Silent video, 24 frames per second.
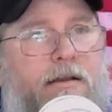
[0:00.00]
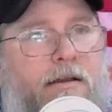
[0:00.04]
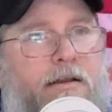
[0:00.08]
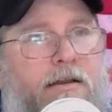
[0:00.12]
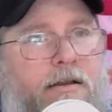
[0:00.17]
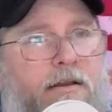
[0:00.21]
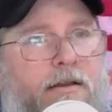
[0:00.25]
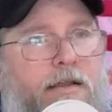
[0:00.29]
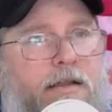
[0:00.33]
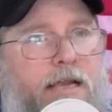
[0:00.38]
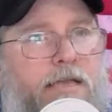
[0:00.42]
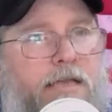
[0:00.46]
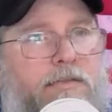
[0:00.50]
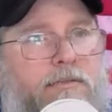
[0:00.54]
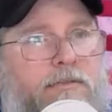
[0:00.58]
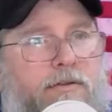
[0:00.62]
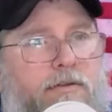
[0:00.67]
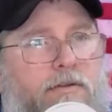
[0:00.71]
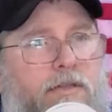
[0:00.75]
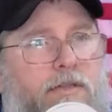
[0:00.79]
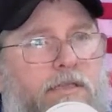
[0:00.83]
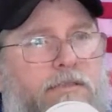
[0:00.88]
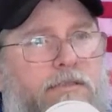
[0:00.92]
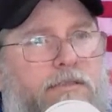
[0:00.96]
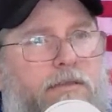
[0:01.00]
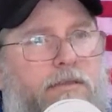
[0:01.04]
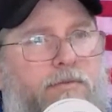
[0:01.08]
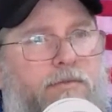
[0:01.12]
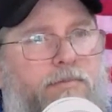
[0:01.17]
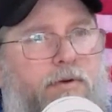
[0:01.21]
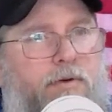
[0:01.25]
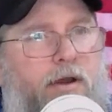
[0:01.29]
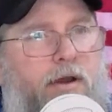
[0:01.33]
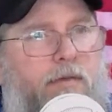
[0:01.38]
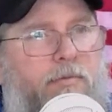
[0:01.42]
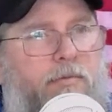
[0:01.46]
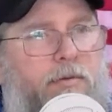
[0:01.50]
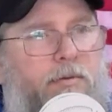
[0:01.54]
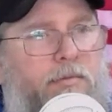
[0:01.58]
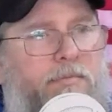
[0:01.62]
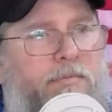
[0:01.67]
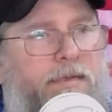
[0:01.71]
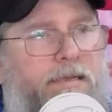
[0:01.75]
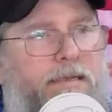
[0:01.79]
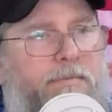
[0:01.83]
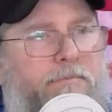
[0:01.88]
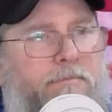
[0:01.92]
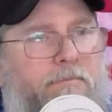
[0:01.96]
Okay, so this could
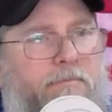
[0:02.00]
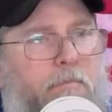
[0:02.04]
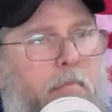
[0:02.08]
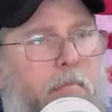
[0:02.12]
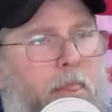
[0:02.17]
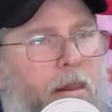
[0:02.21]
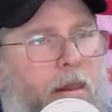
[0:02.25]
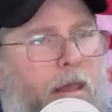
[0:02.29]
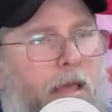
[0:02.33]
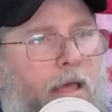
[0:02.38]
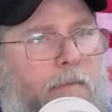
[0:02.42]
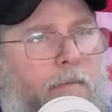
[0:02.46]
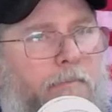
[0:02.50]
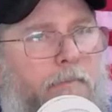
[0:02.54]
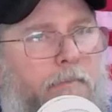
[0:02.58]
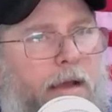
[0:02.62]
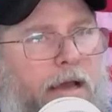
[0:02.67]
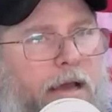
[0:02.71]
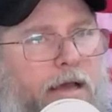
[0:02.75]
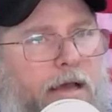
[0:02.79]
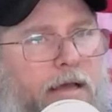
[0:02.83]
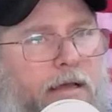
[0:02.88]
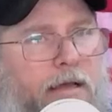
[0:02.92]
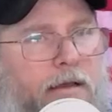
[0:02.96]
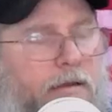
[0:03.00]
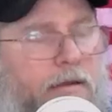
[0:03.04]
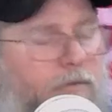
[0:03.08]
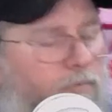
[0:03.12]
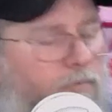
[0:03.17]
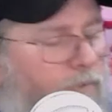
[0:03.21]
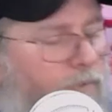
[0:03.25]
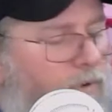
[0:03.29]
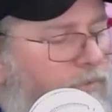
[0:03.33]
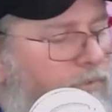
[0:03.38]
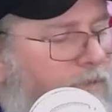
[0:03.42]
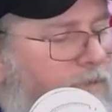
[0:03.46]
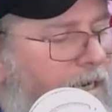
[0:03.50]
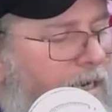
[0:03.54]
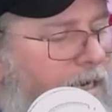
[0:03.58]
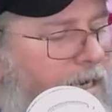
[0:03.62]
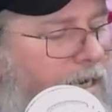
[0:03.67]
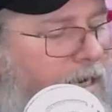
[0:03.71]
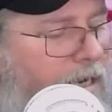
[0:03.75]
probably be by rotating the